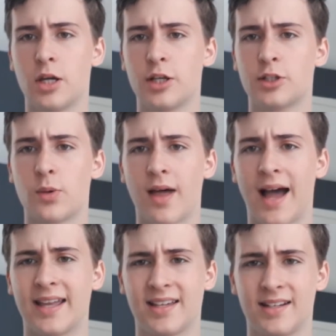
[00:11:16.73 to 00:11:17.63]
so that
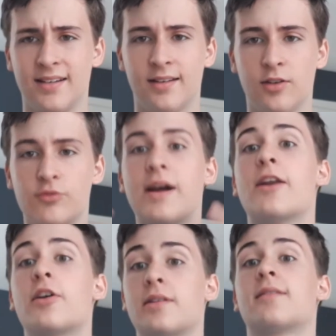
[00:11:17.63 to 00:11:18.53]
I can write
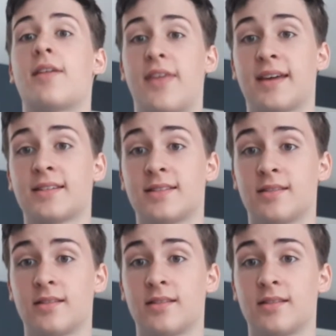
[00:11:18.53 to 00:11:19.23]
out the things.